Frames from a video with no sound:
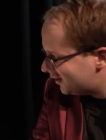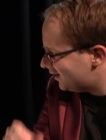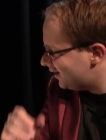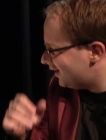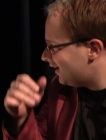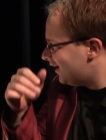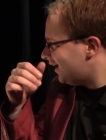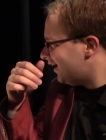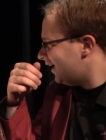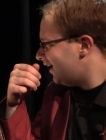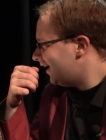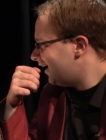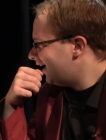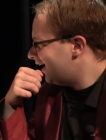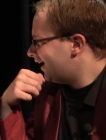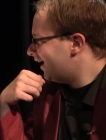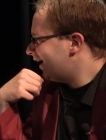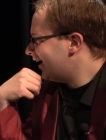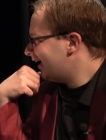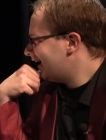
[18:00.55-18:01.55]
When he toured
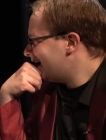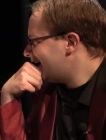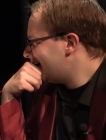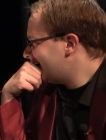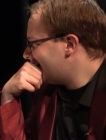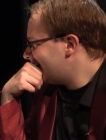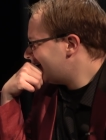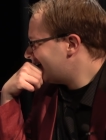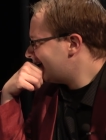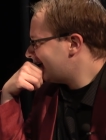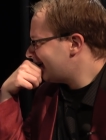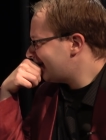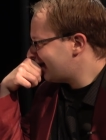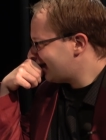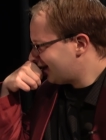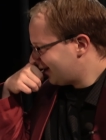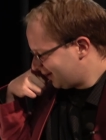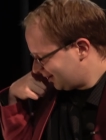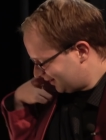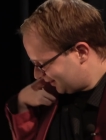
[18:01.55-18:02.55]
with AC/DC,
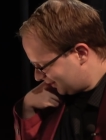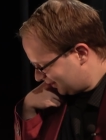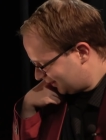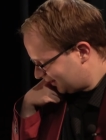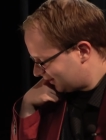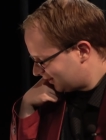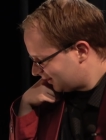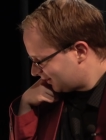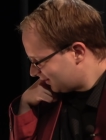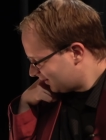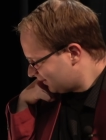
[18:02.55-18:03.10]
when he first